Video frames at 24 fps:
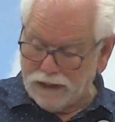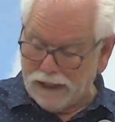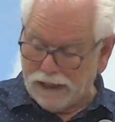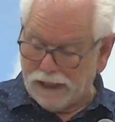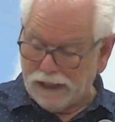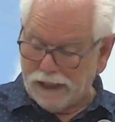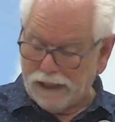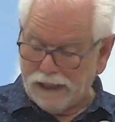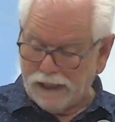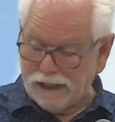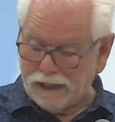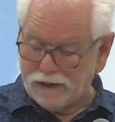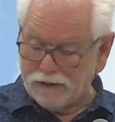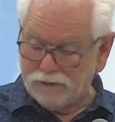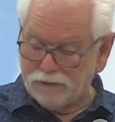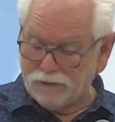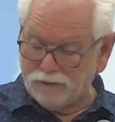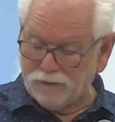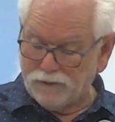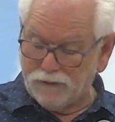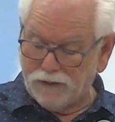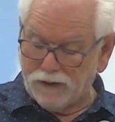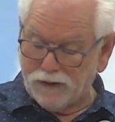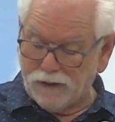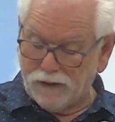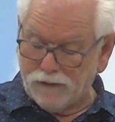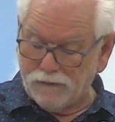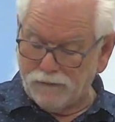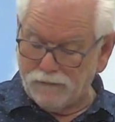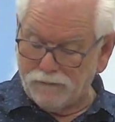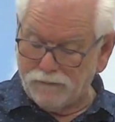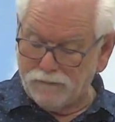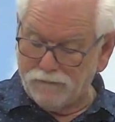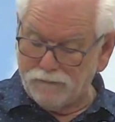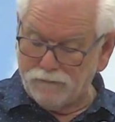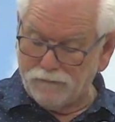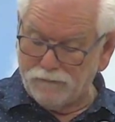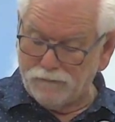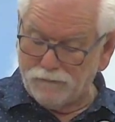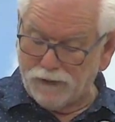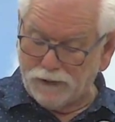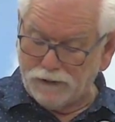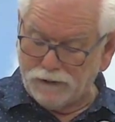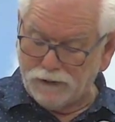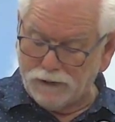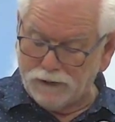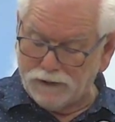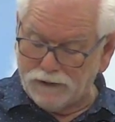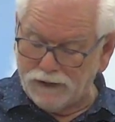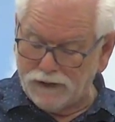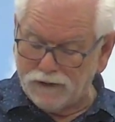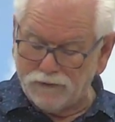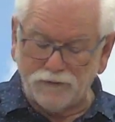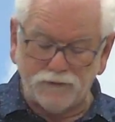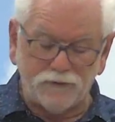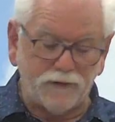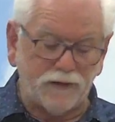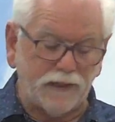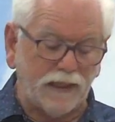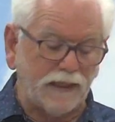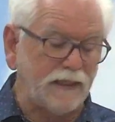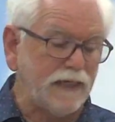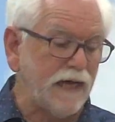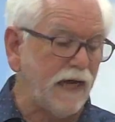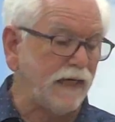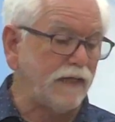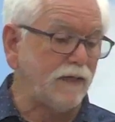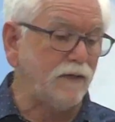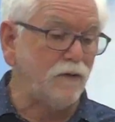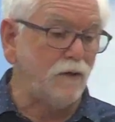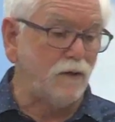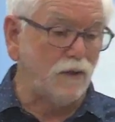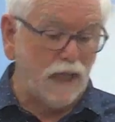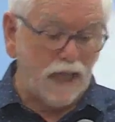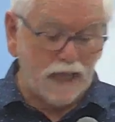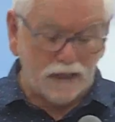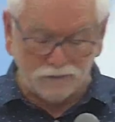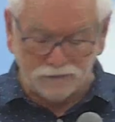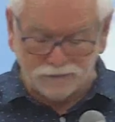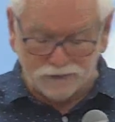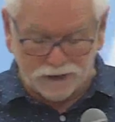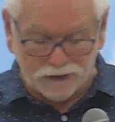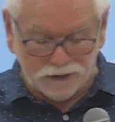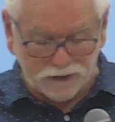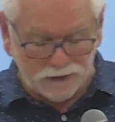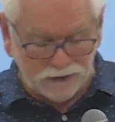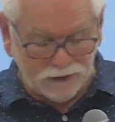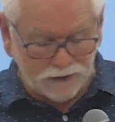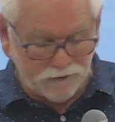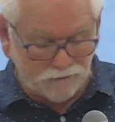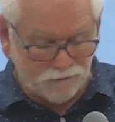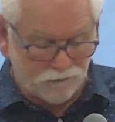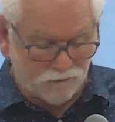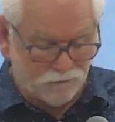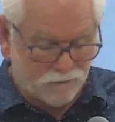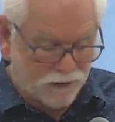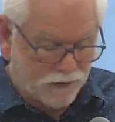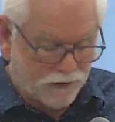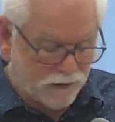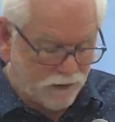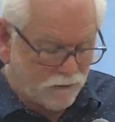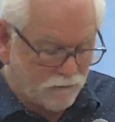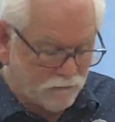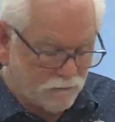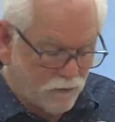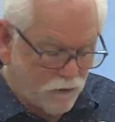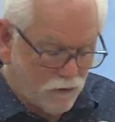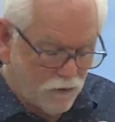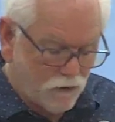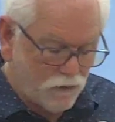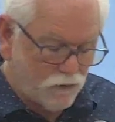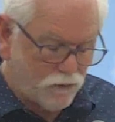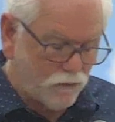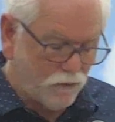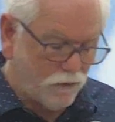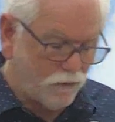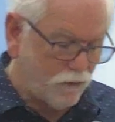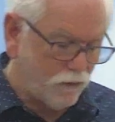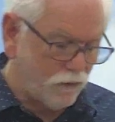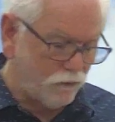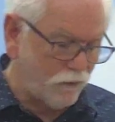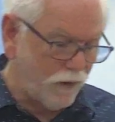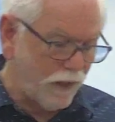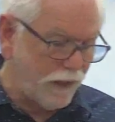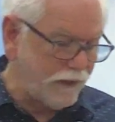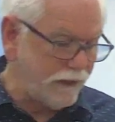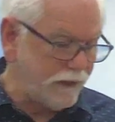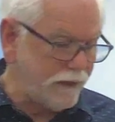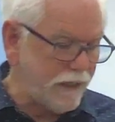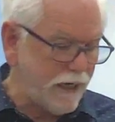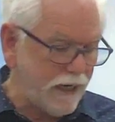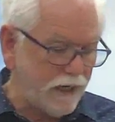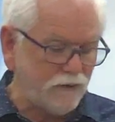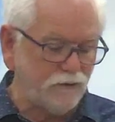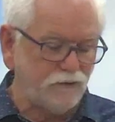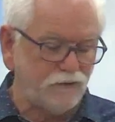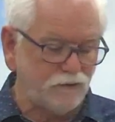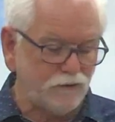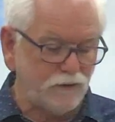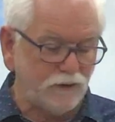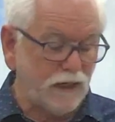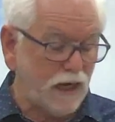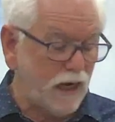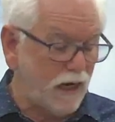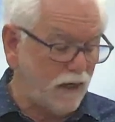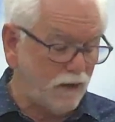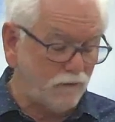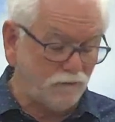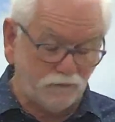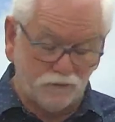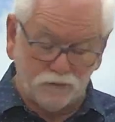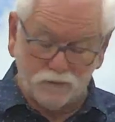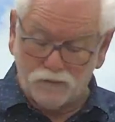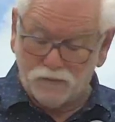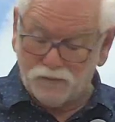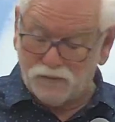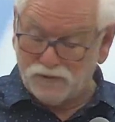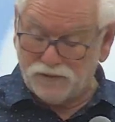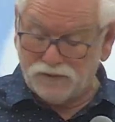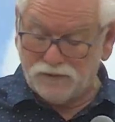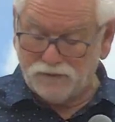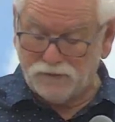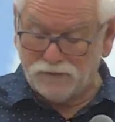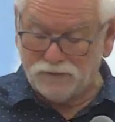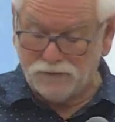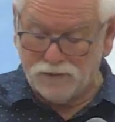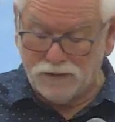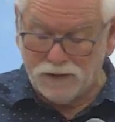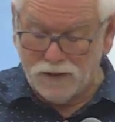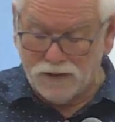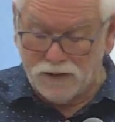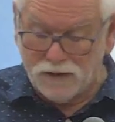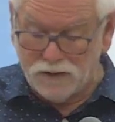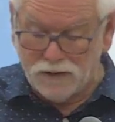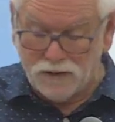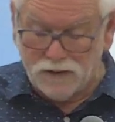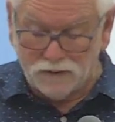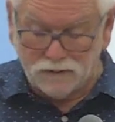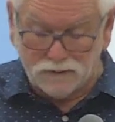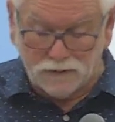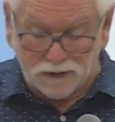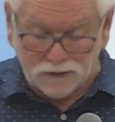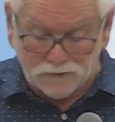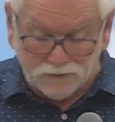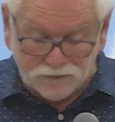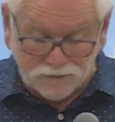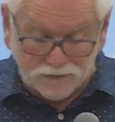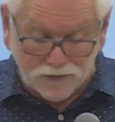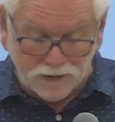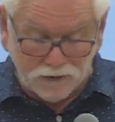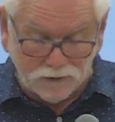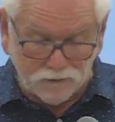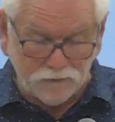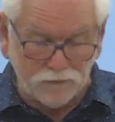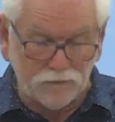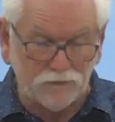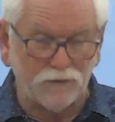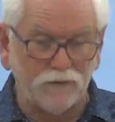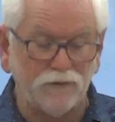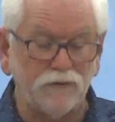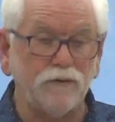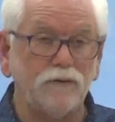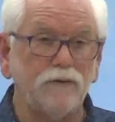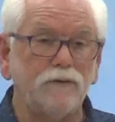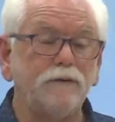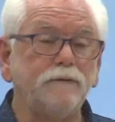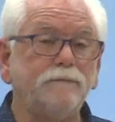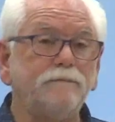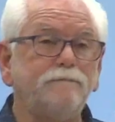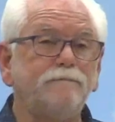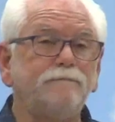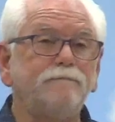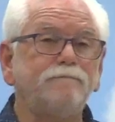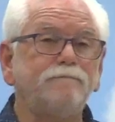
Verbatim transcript: And uh, they did this and they got it all out. They didn't give him chemo or radiation afterwards. They said it was good.